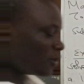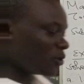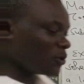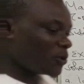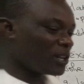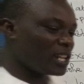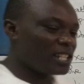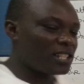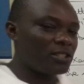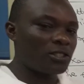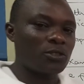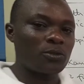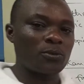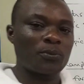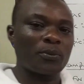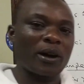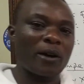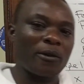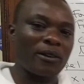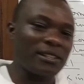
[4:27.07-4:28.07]
you raise it to
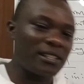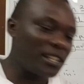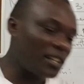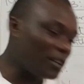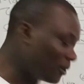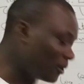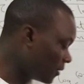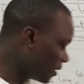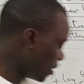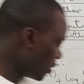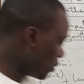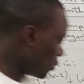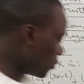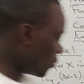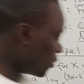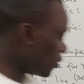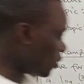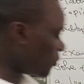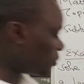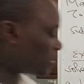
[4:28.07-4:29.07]
power 0,
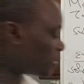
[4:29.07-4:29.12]
you will